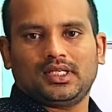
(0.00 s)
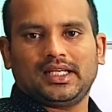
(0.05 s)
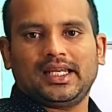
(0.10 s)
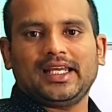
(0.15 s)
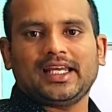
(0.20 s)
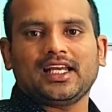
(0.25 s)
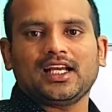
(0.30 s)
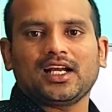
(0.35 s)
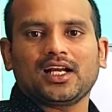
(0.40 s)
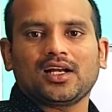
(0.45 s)

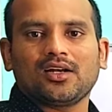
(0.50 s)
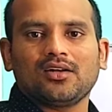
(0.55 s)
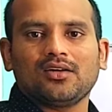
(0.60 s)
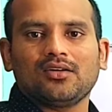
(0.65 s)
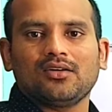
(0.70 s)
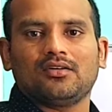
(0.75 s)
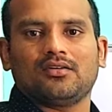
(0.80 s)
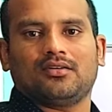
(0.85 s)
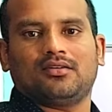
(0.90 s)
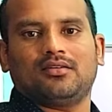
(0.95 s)

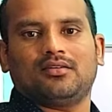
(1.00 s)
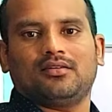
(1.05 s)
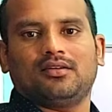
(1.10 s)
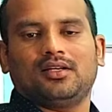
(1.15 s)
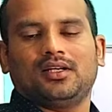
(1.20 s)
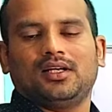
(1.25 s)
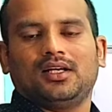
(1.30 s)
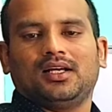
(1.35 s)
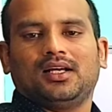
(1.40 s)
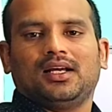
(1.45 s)
include
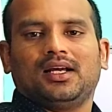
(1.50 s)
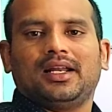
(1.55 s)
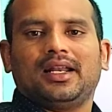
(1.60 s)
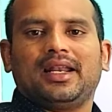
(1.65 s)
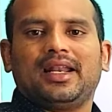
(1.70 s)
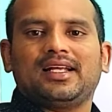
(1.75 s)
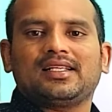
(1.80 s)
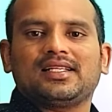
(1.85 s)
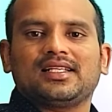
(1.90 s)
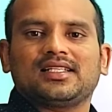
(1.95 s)

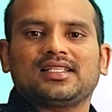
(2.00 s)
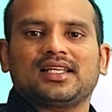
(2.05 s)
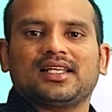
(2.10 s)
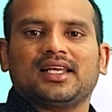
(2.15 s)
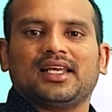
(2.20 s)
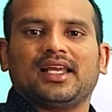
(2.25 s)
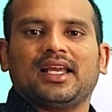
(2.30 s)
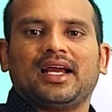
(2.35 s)
necessary